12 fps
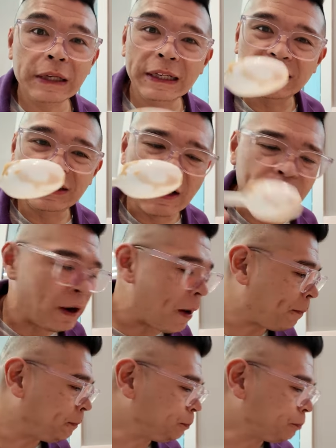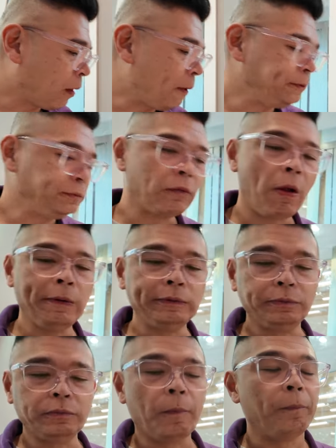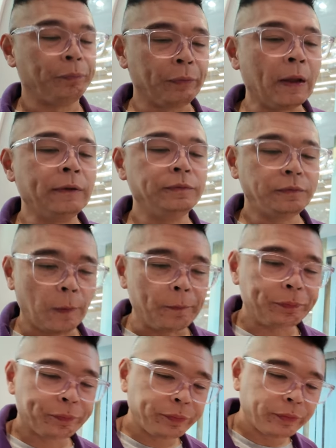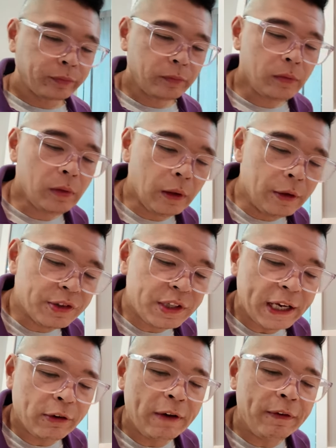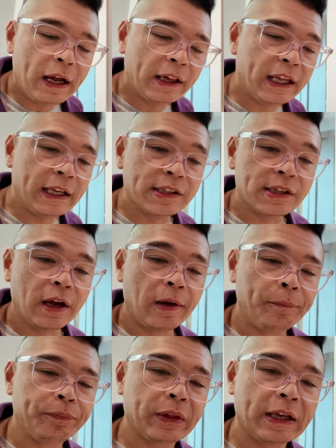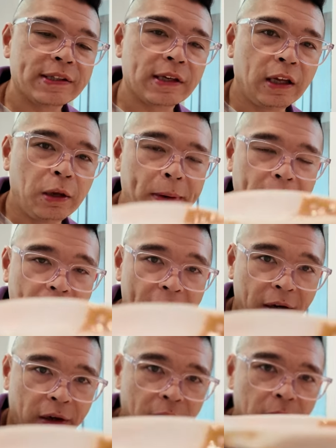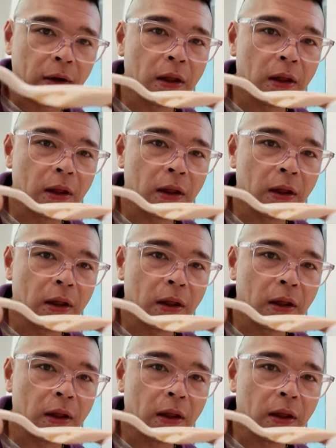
It's different. Is it? Mm-hmm. The steak gravy, I think, is um, it's a little bit lighter.